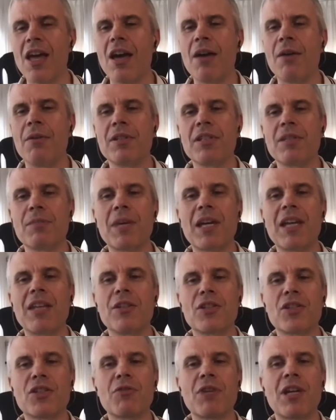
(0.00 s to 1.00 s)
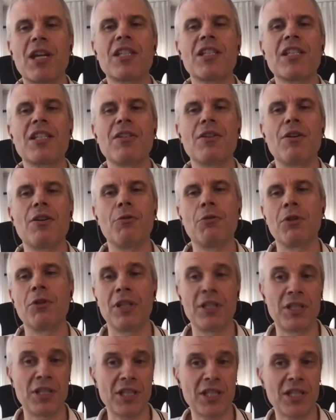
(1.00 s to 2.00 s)
It's about the strategy or a
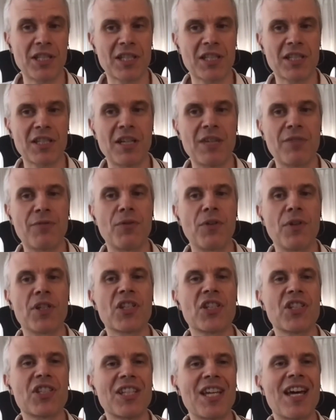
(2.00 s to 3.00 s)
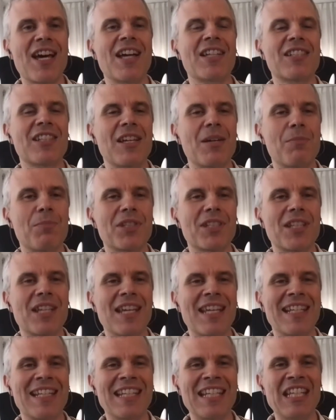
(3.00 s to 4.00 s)
logistics guide for startups
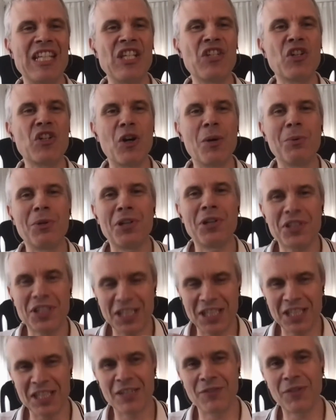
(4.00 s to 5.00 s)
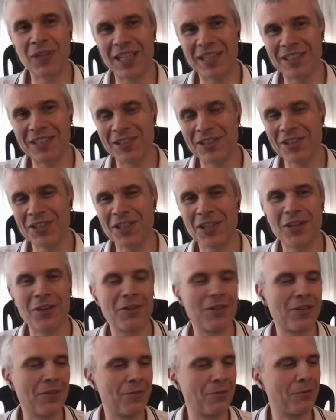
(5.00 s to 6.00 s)
and e-commerce innovators.
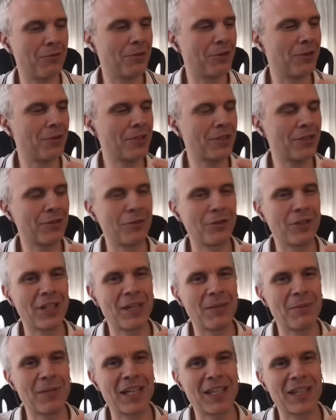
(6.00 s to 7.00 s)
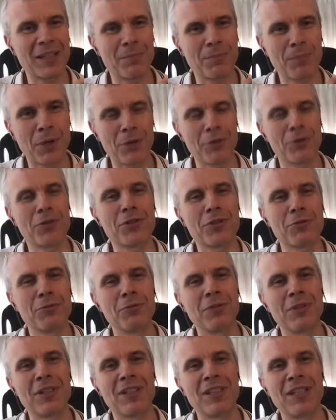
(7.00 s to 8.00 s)
So look, talking about the
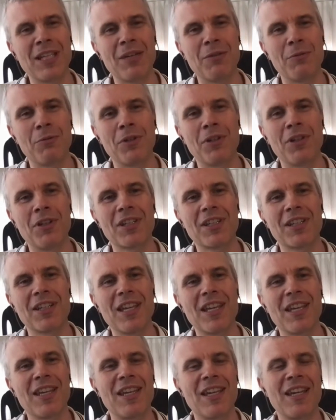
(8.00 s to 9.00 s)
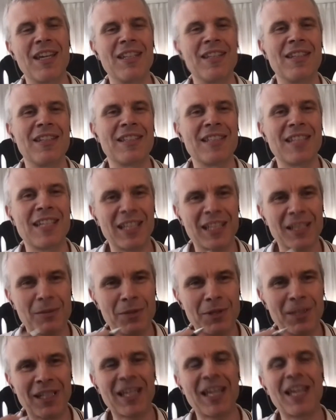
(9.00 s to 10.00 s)
postal network and the
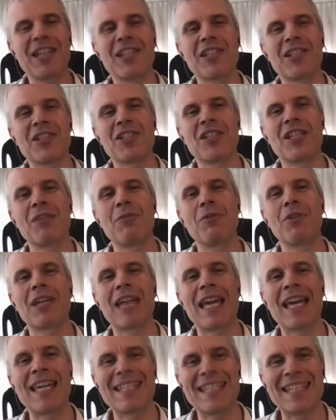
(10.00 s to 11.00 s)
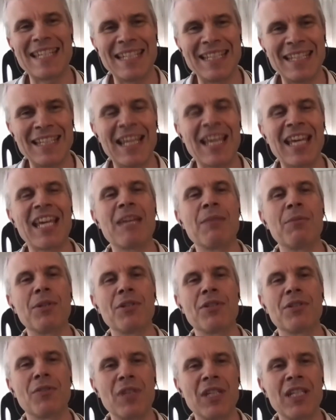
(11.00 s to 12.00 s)
telecommunications network as
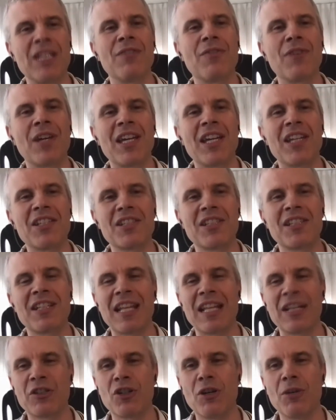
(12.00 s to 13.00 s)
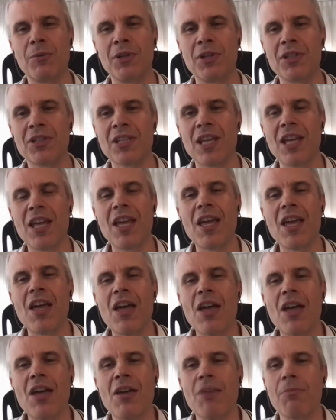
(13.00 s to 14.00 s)
enablers of innovation and commerce,
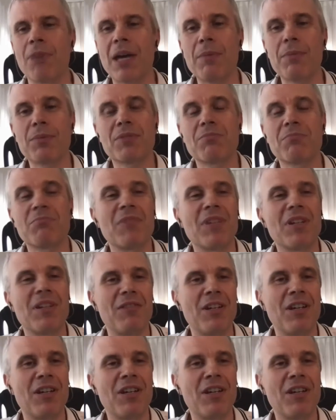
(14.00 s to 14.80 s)
perhaps